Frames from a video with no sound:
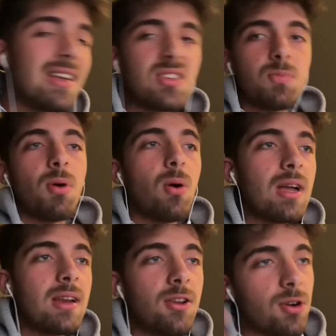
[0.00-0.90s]
is
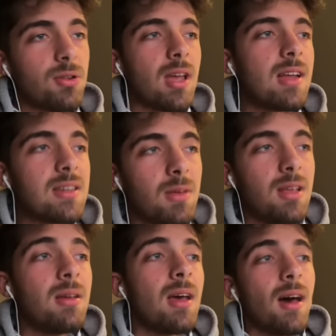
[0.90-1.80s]
broken and you're looking to
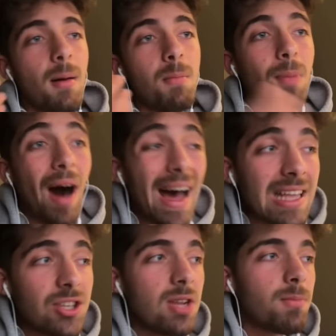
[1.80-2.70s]
be
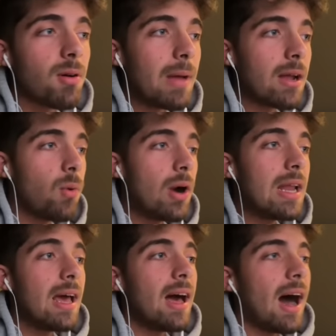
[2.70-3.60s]
buying cheaper
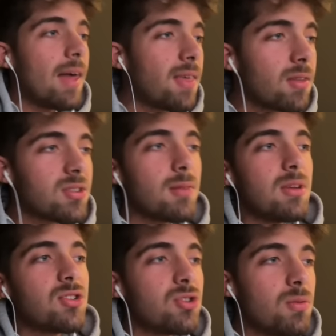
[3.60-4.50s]
Bitcoin, I think there's going to
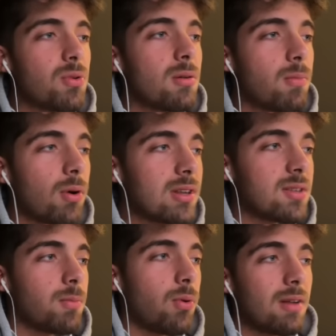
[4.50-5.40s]
be super important
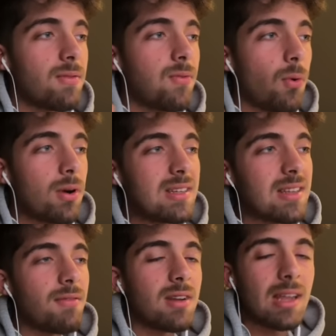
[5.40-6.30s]
support at
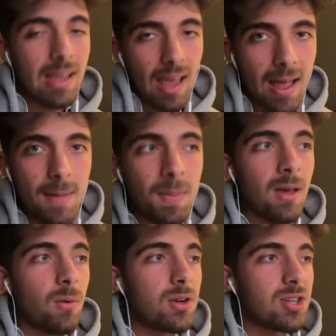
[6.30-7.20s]
47K,
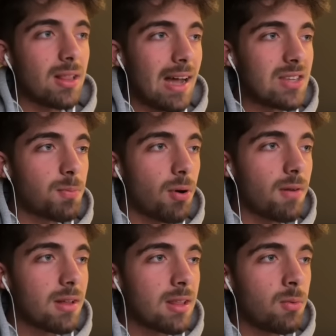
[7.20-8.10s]
which aligns
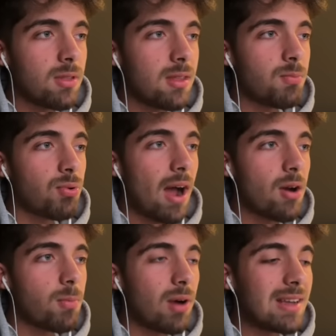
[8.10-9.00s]
perfectly with the
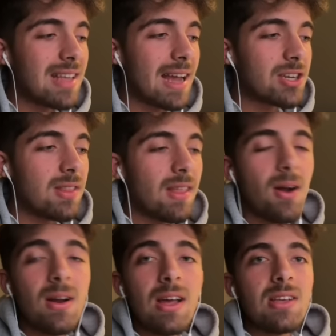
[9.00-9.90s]
prior price action
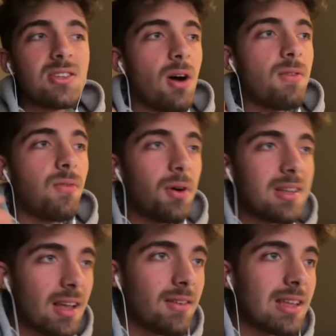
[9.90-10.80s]
there. So
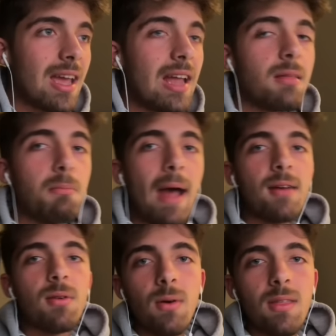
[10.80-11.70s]
47K in the
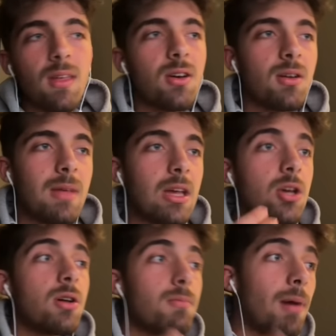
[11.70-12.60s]
macro, I think could be a
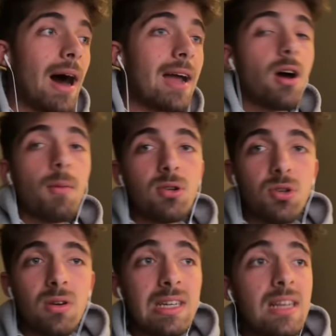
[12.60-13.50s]
good buying
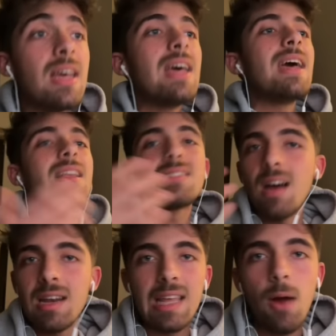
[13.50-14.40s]
opportunity. It's
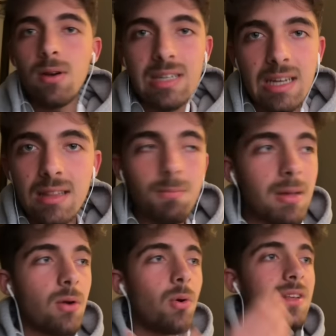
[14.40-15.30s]
not guaranteed that
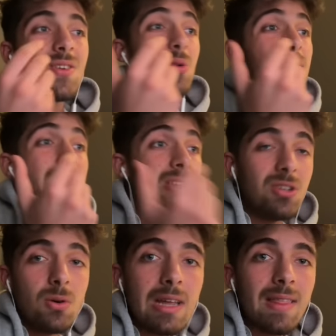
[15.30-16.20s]
Bitcoin is going to be
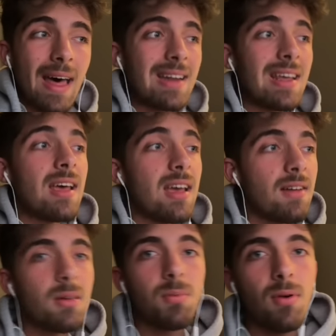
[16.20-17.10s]
doing that.
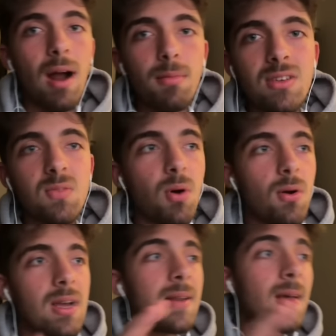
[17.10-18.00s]
If the parabola is
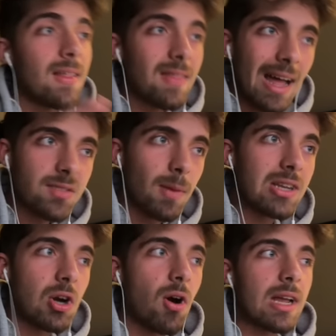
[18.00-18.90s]
broken, that's my
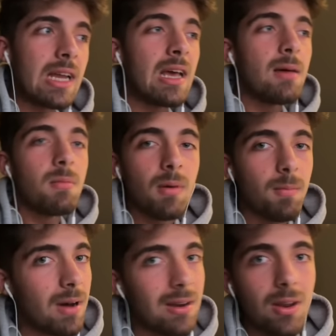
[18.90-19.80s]
target.
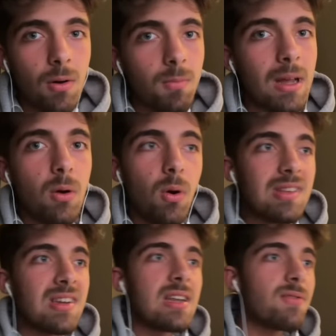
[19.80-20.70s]
But
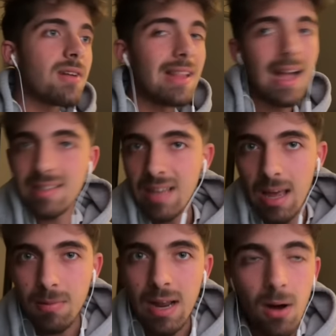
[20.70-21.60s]
Bitcoin's in a different
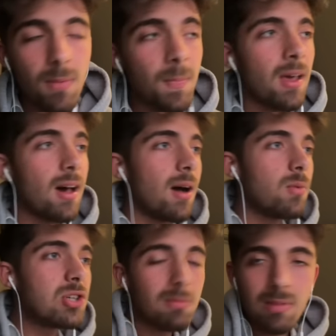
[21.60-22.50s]
landscape now.
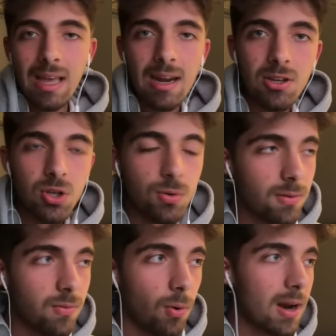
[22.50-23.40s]
We shouldn't be getting too
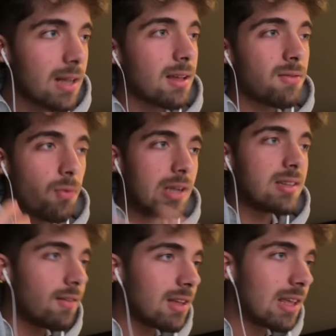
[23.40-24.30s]
euphoric. Like
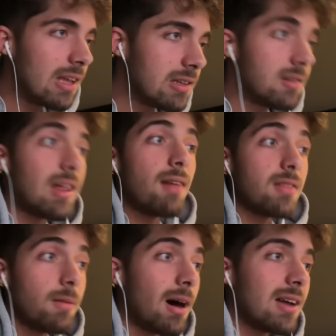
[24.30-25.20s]
47K is
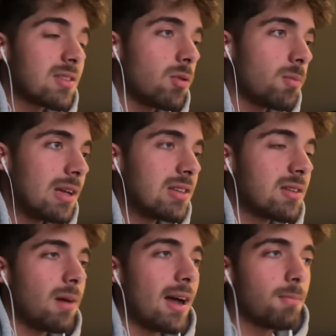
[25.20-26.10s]
definitely a possible place
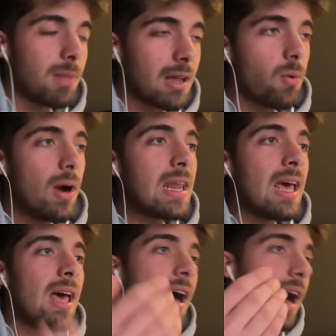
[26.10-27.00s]
to buy up Bitcoin.
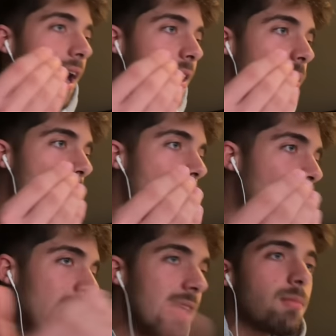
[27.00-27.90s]
I
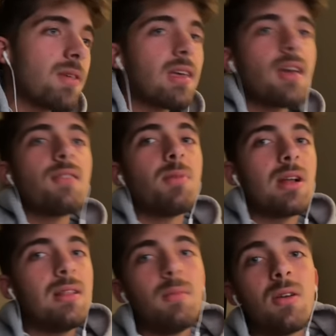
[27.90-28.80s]
already am thinking of
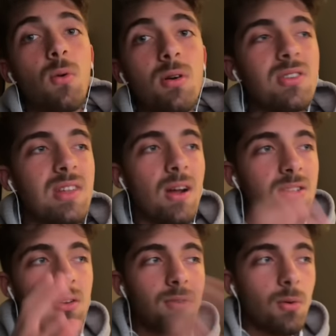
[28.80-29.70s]
putting limit orders there.
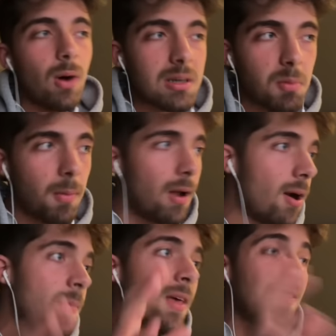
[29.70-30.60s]
So if you want to
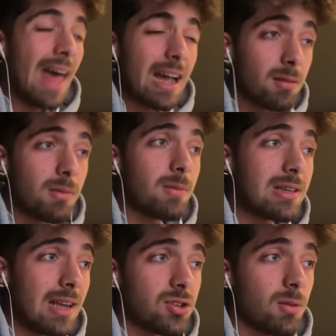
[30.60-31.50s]
prepare, that could be a
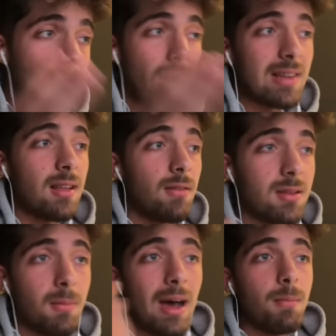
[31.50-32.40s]
potential price level
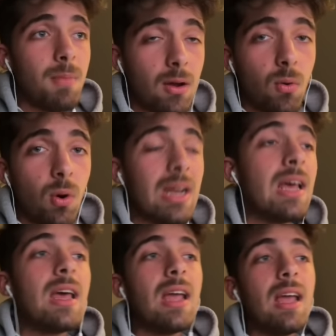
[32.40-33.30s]
to buy a Bitcoin.
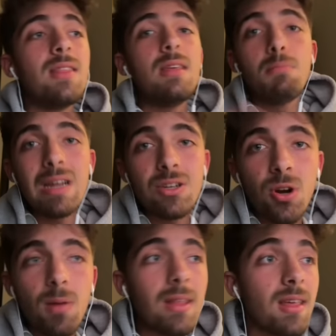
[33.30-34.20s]
In the
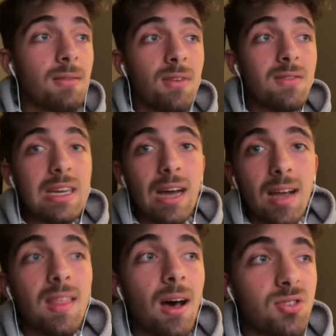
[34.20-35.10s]
midterm, I think
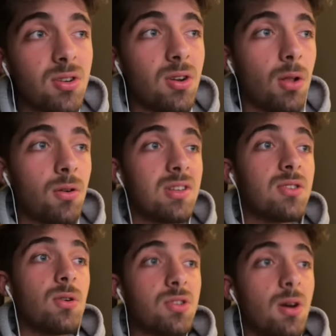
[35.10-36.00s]
$59,000
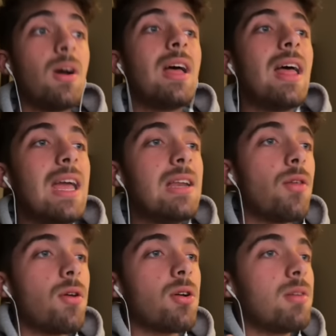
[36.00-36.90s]
is also
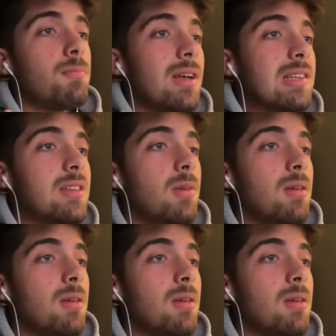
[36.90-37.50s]
another good place to